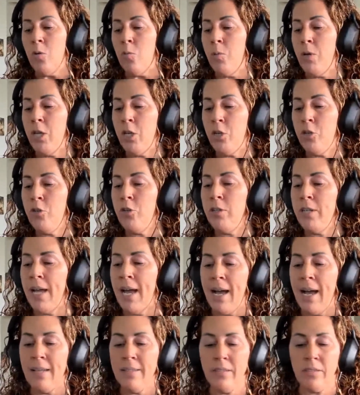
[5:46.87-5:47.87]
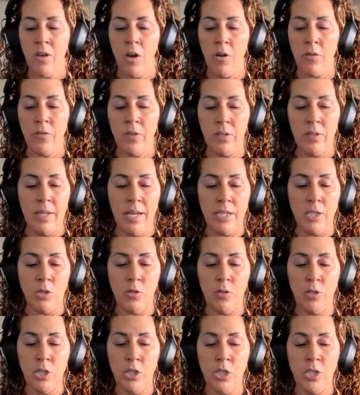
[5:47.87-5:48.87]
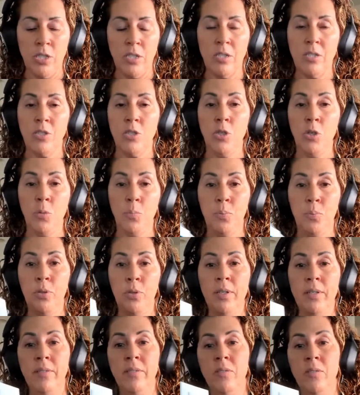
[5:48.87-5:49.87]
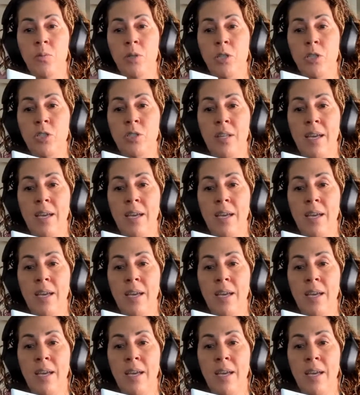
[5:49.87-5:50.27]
we could ask the electrician to put a switch